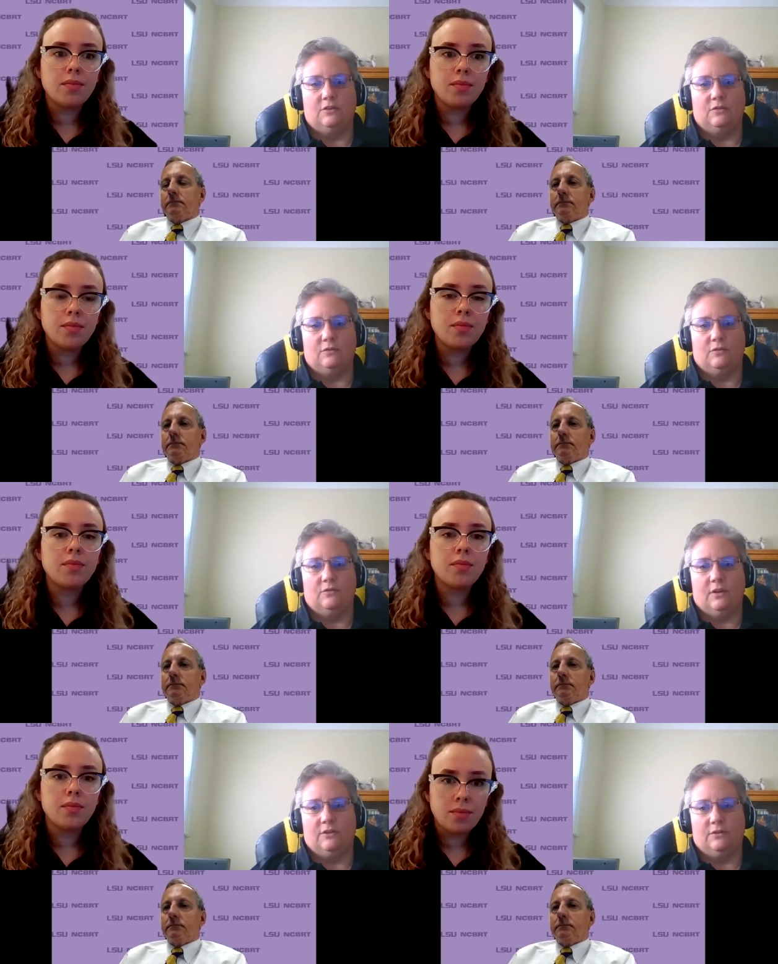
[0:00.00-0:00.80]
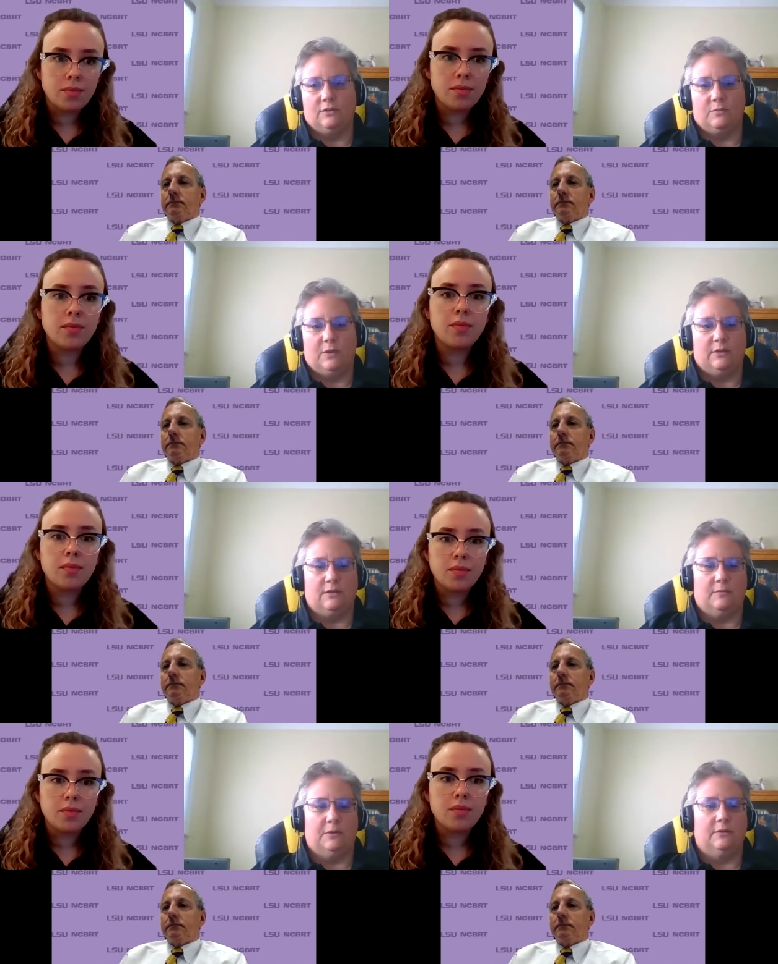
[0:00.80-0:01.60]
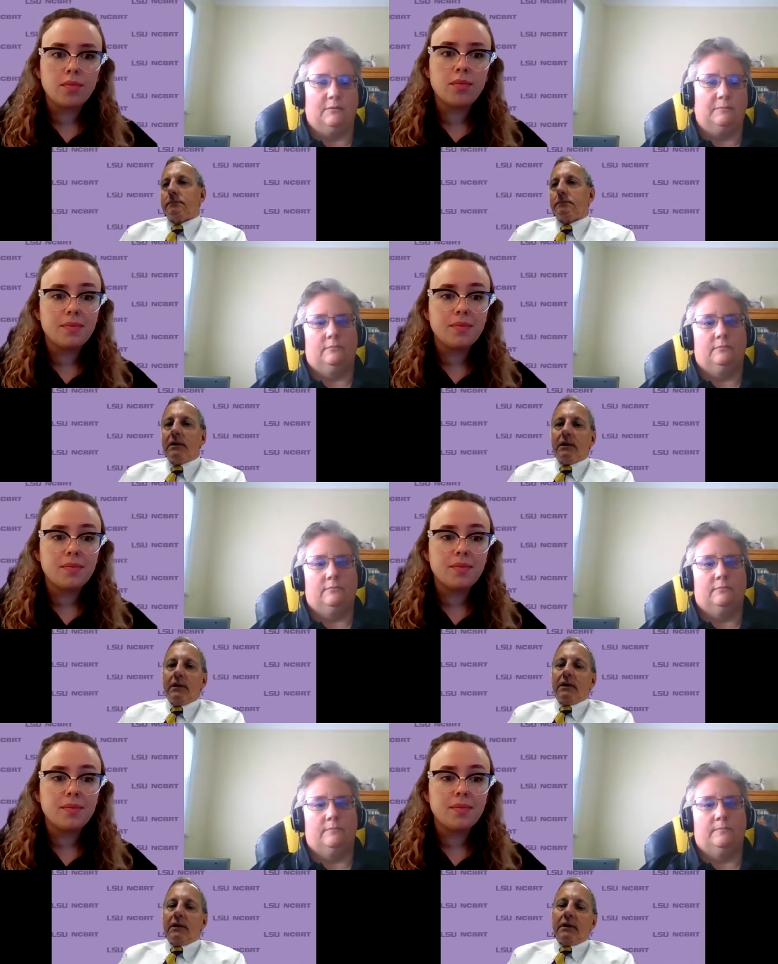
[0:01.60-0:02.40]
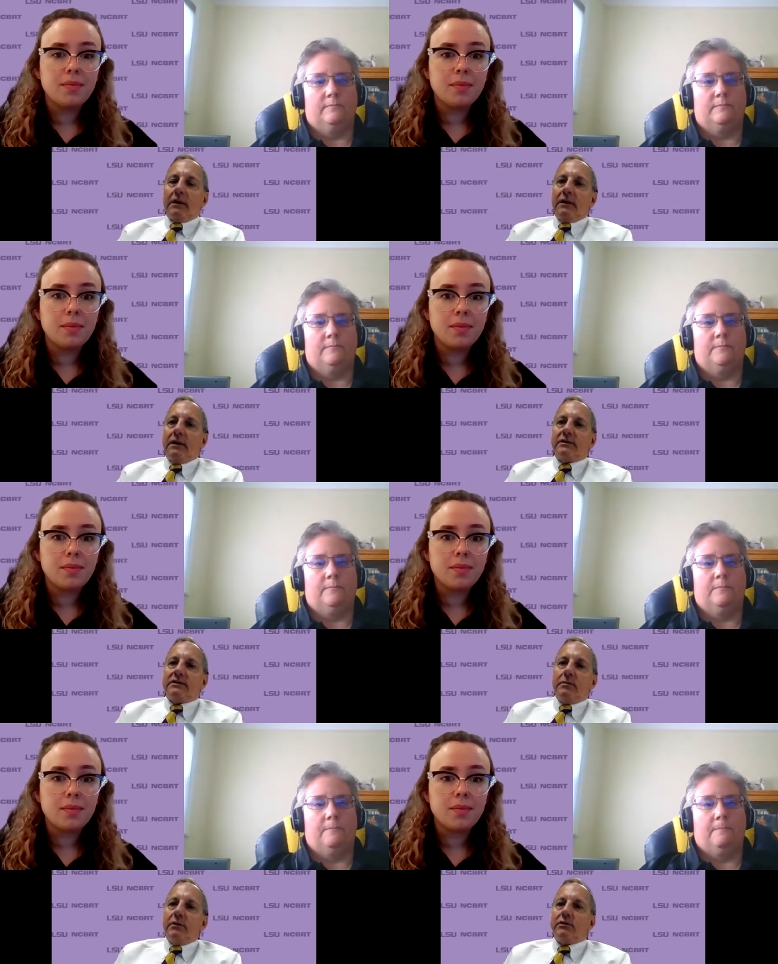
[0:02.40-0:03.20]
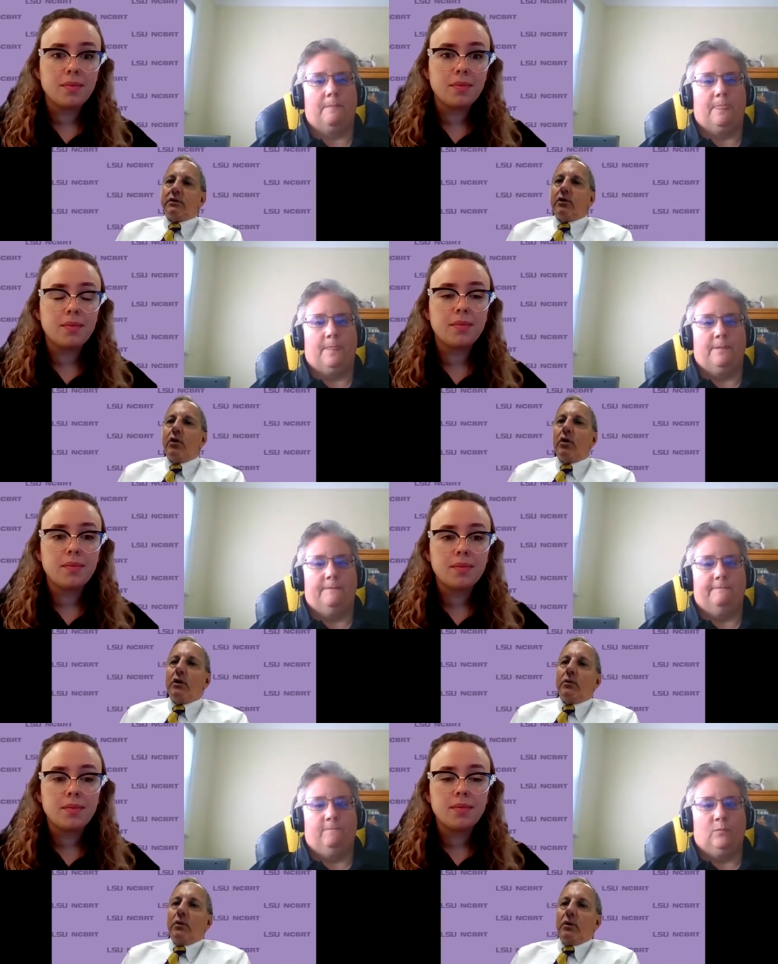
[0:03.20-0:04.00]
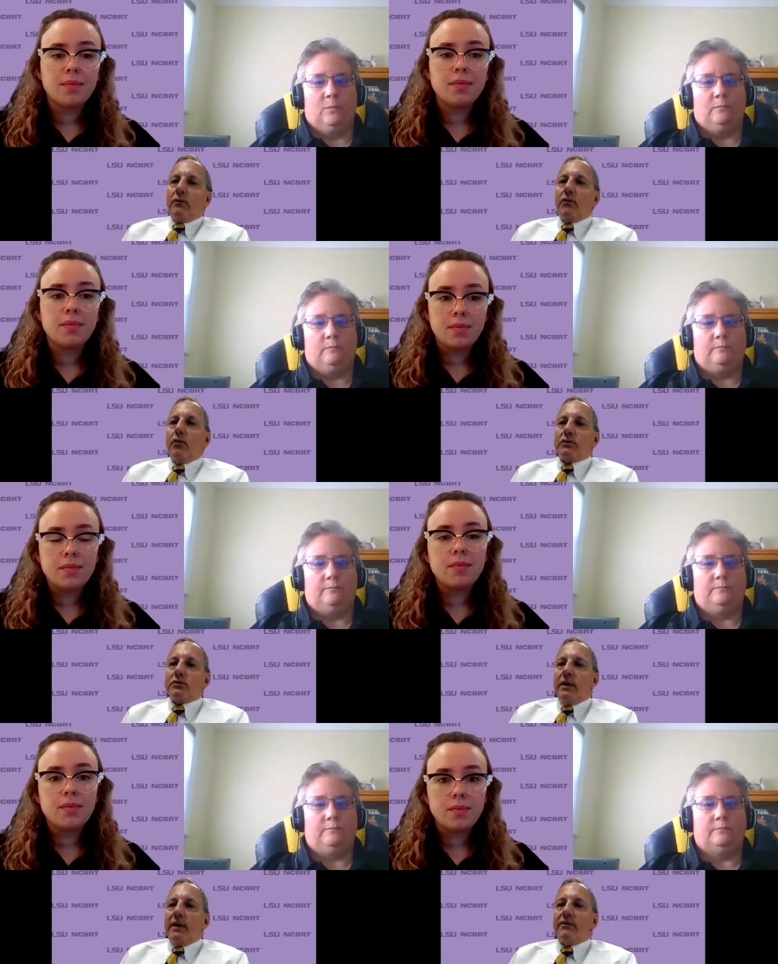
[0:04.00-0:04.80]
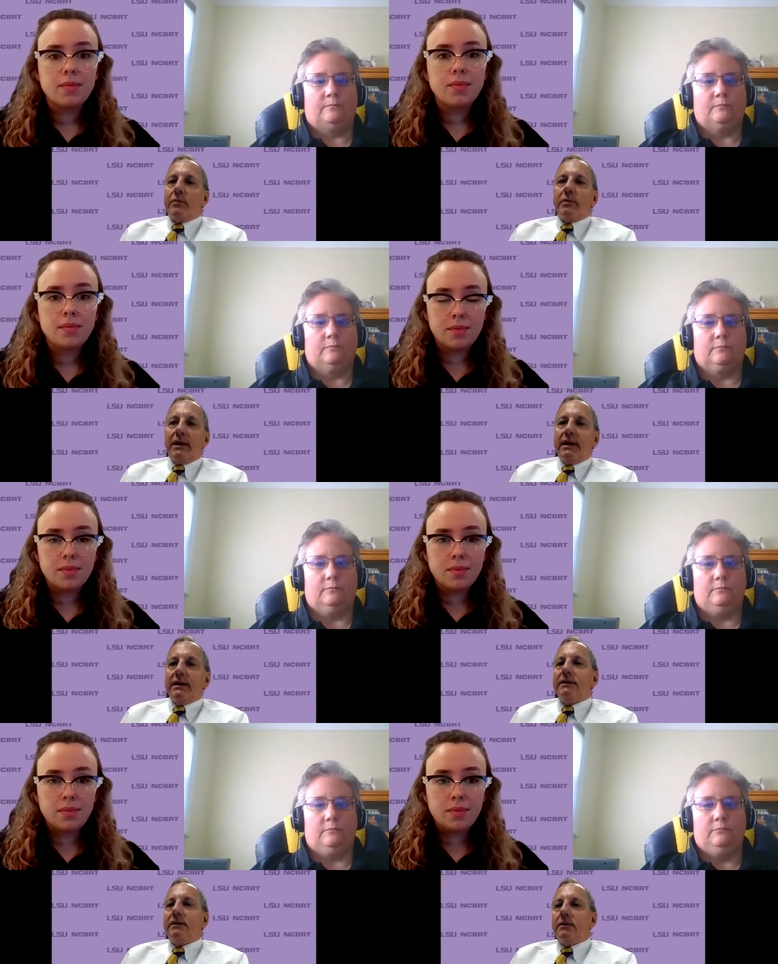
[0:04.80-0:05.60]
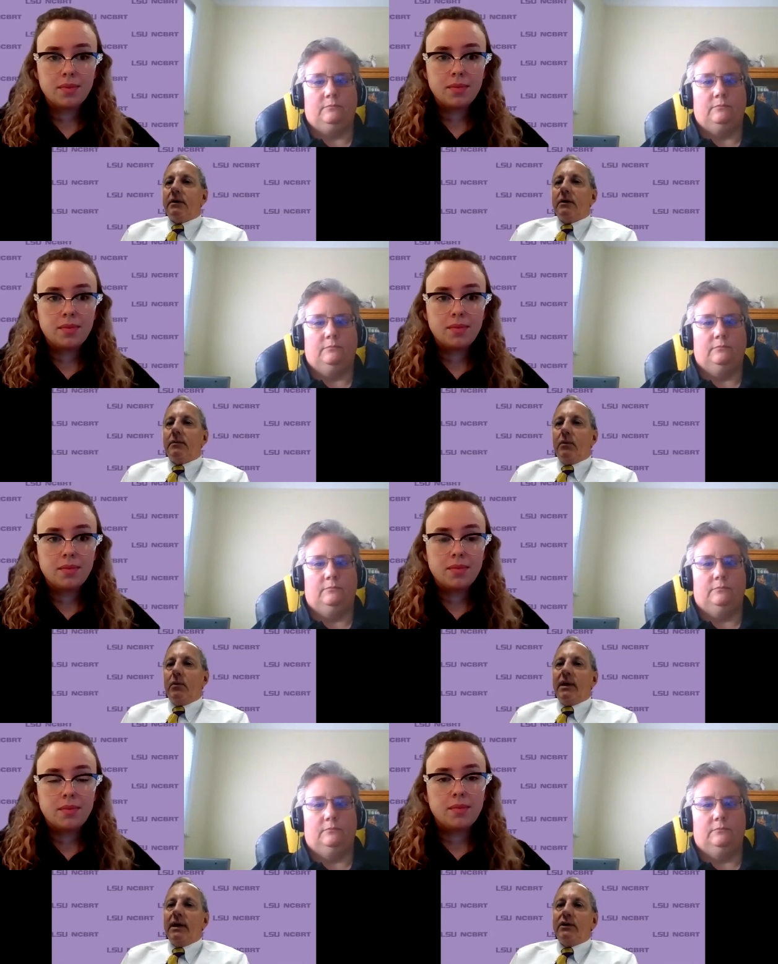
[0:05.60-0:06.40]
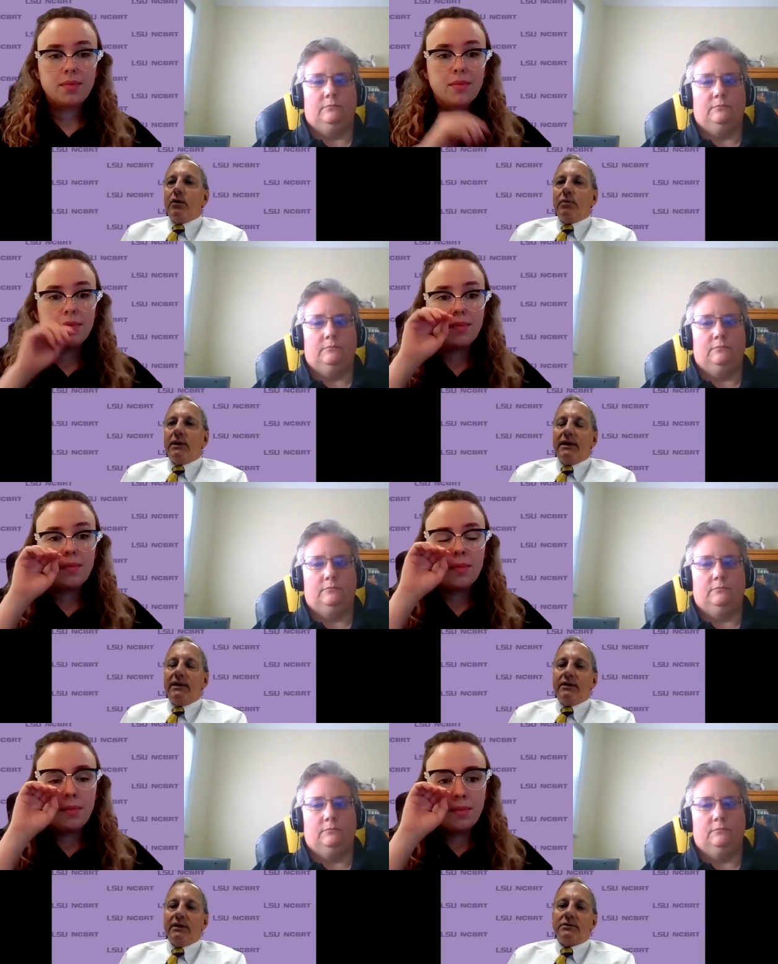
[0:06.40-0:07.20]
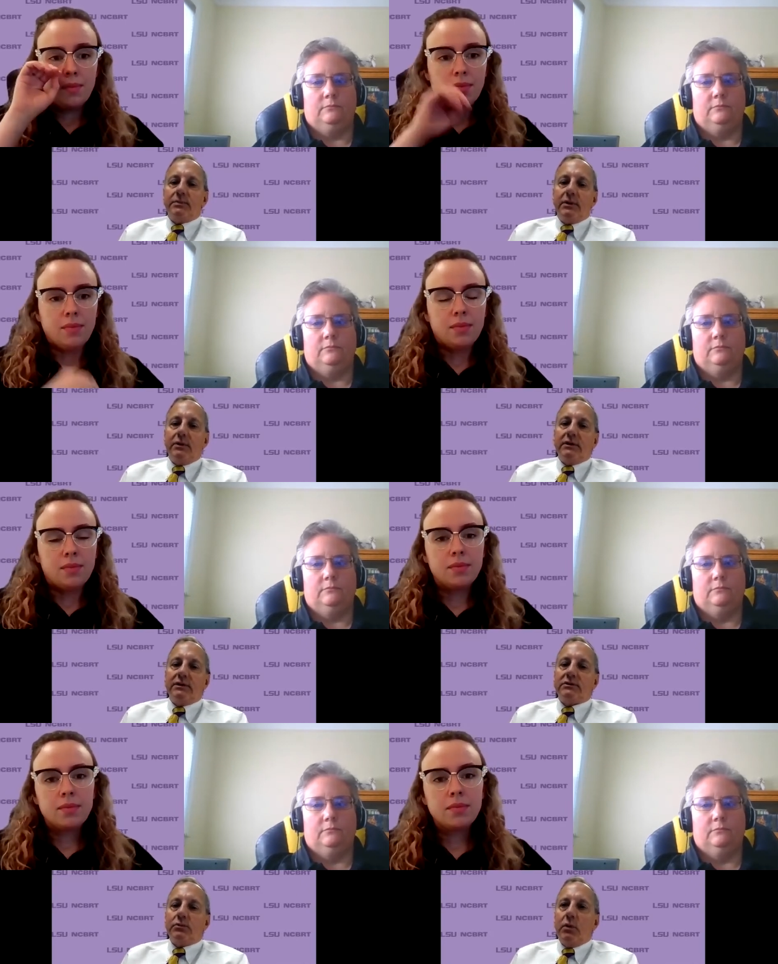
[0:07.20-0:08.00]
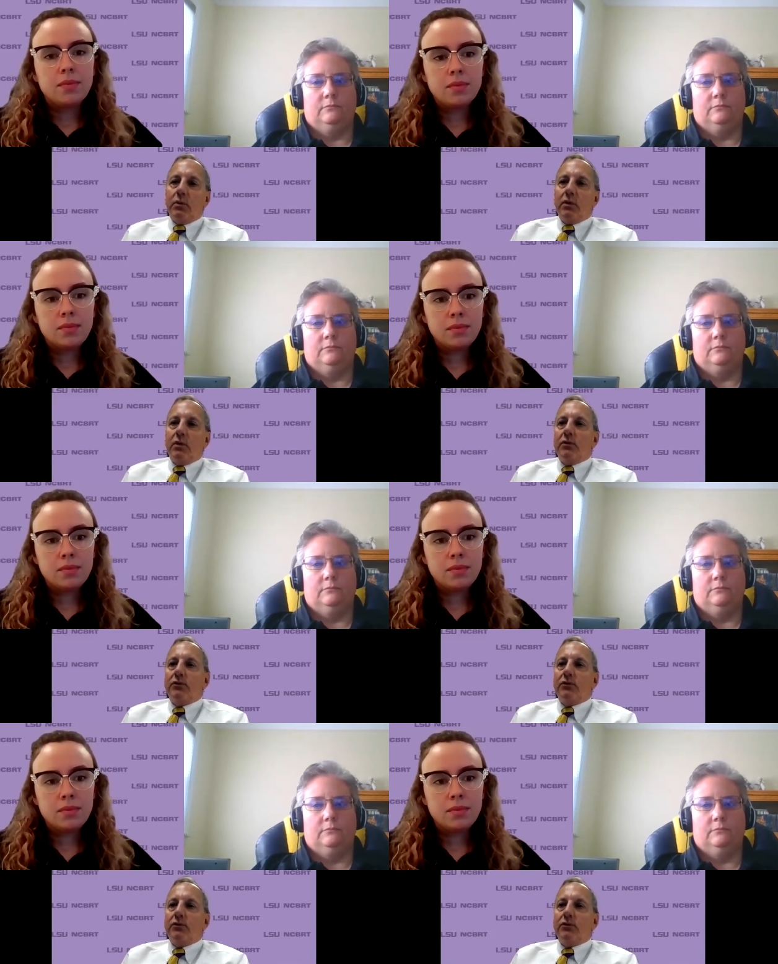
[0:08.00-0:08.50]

Speaker 1: to throughout this pandemic.
Speaker 2: Yeah, similar to Laura, of course, we have a plan, uh, but we had no plan to experience what we're going